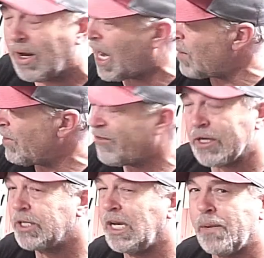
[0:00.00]
I'm a
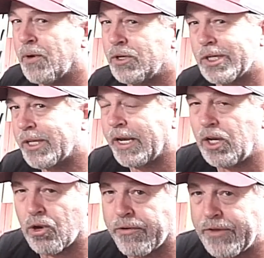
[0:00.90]
fish keeper, just
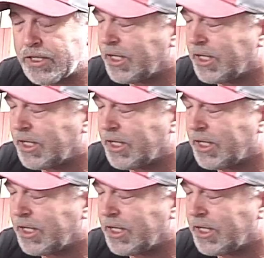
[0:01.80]
like you're a fish